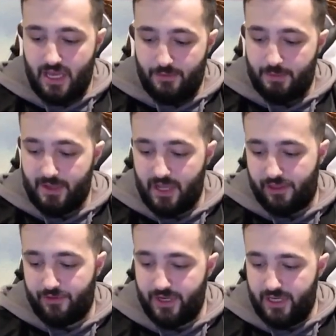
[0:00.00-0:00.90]
We played
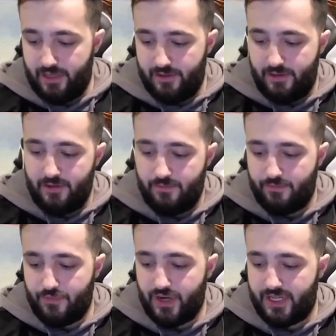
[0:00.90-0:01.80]
3
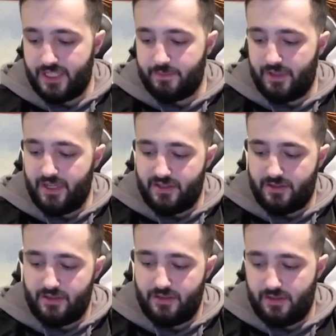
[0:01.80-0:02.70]
Prank-Kids
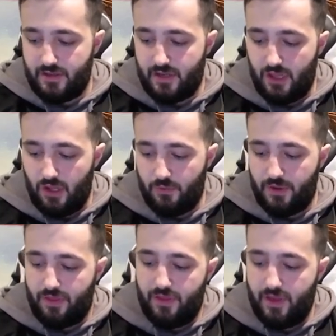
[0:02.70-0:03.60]
Place, along
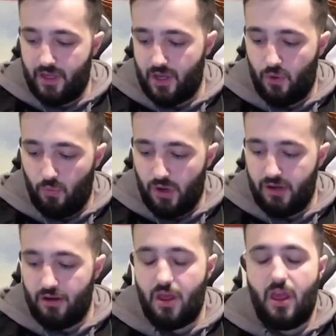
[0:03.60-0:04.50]
with the
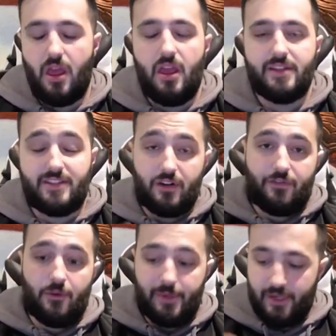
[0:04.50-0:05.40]
1
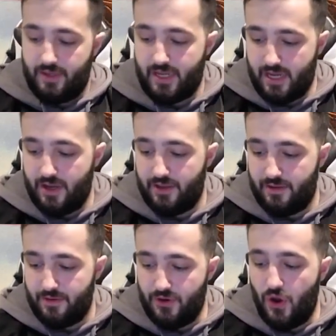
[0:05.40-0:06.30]
Terraforming.
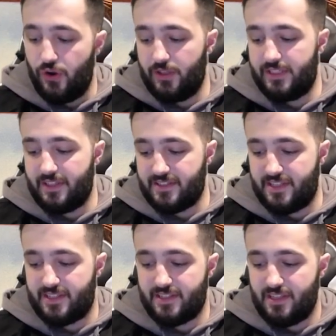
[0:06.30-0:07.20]
Not only does
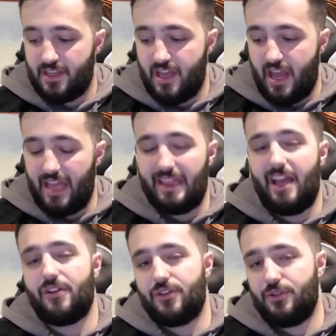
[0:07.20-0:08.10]
this
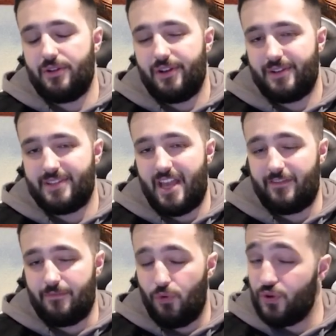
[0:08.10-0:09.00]
allow you to
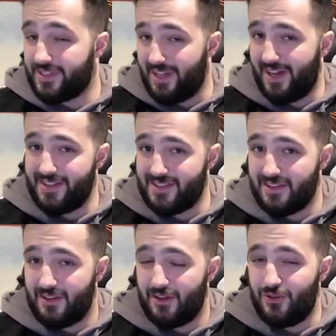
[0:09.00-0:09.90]
have more starters,
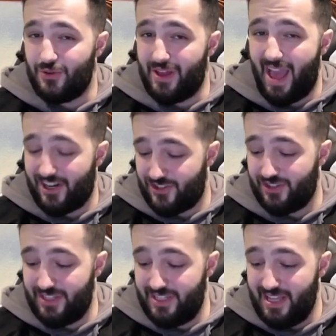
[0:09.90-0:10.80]
you
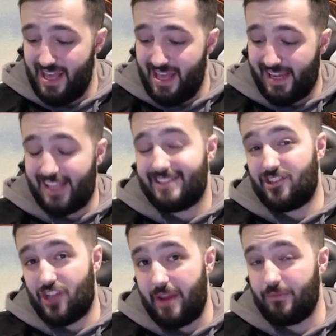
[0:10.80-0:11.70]
actually get the
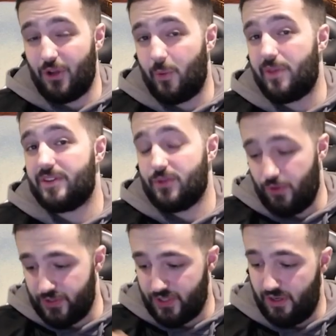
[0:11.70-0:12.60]
chain block with this
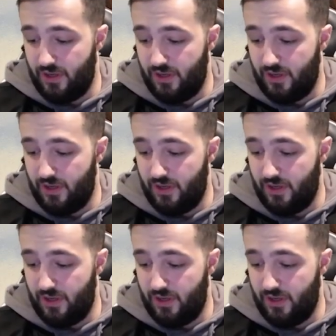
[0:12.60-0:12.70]
also.